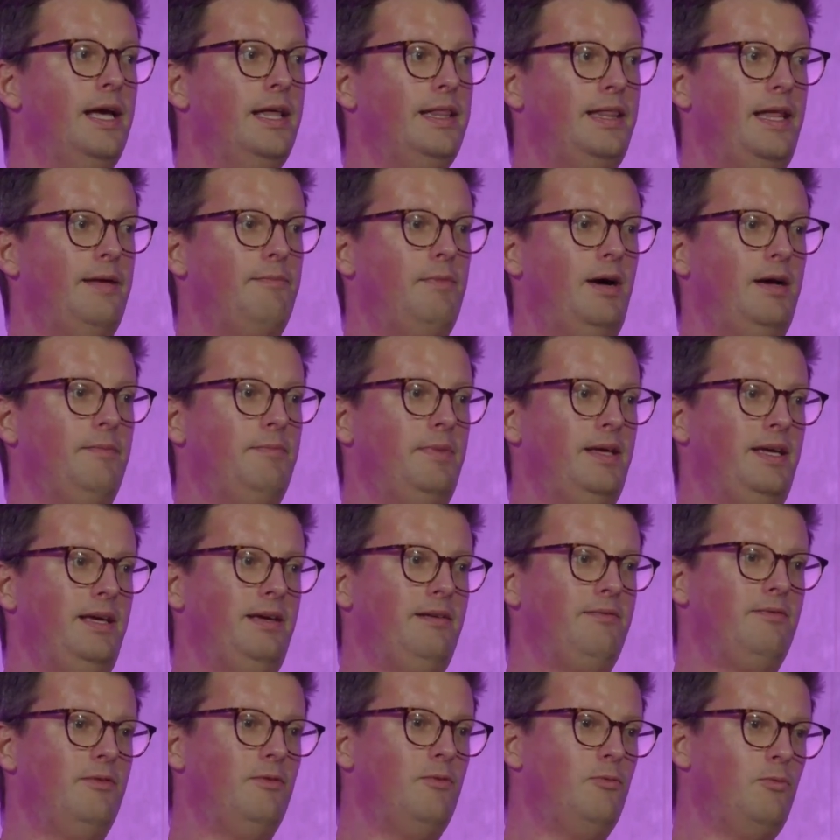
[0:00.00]
they might
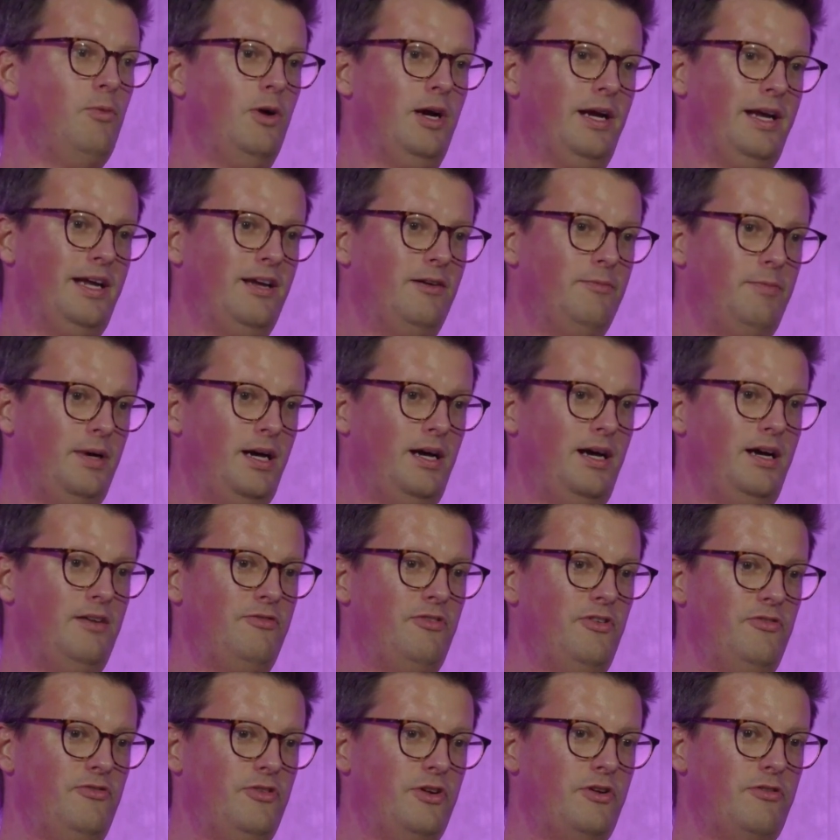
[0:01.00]
be working on
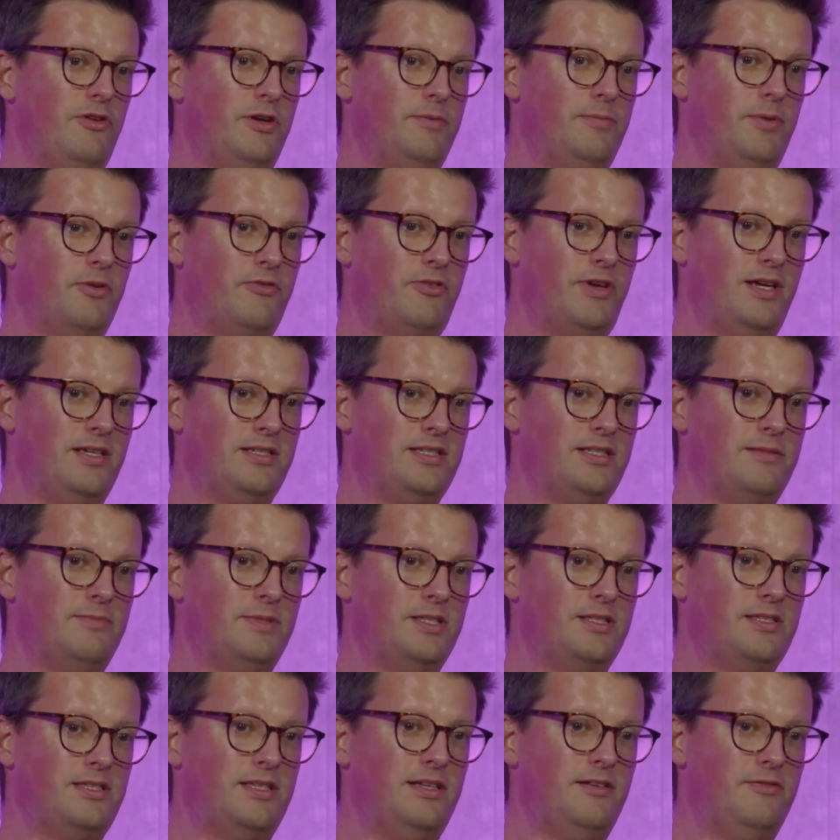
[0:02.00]
behalf of a group of
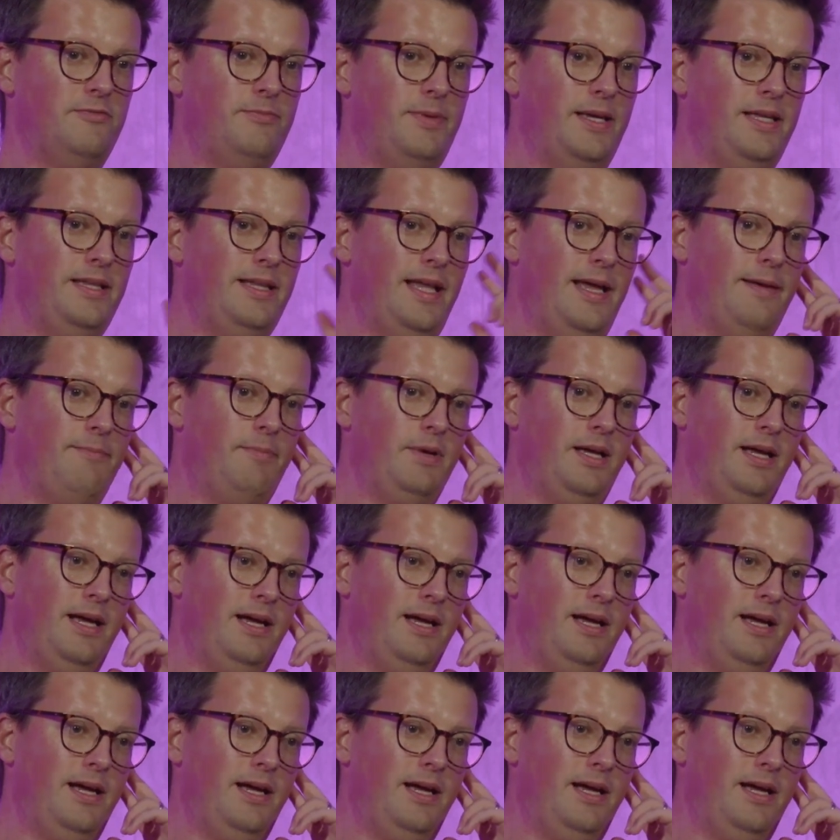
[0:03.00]
customers that have been there,